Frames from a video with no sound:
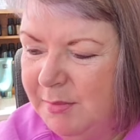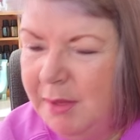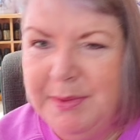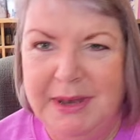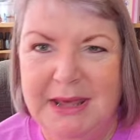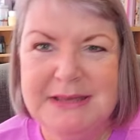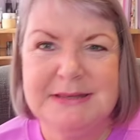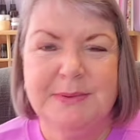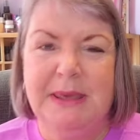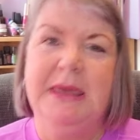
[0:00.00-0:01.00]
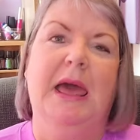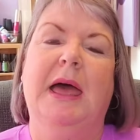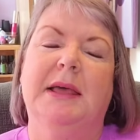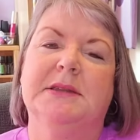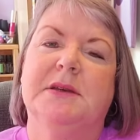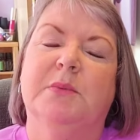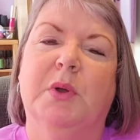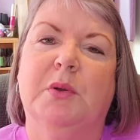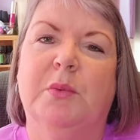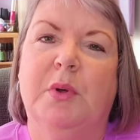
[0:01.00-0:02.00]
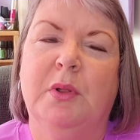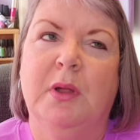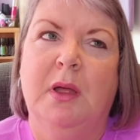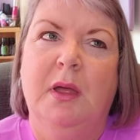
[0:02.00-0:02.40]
maybe next week at Wonderwool.